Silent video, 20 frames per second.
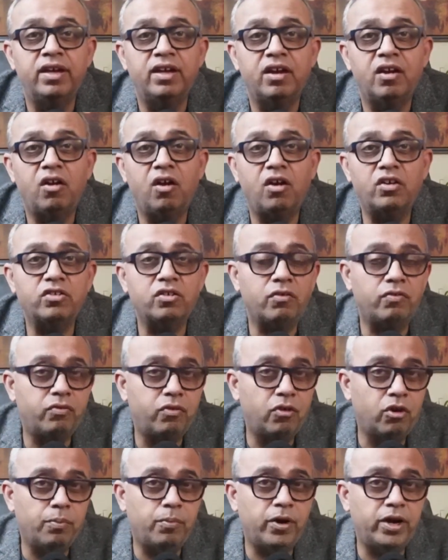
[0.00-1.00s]
loss of
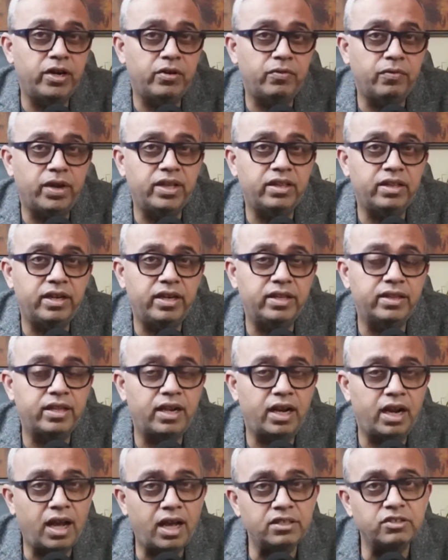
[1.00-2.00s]
4.13 in the
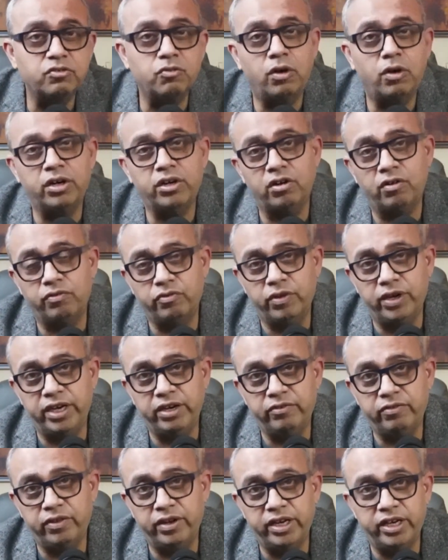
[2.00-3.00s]
last quarter of
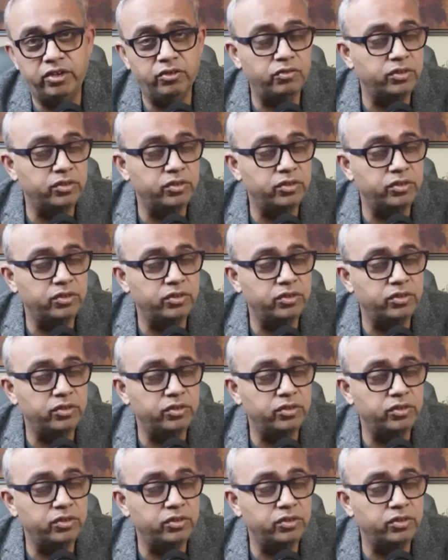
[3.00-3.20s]
2022,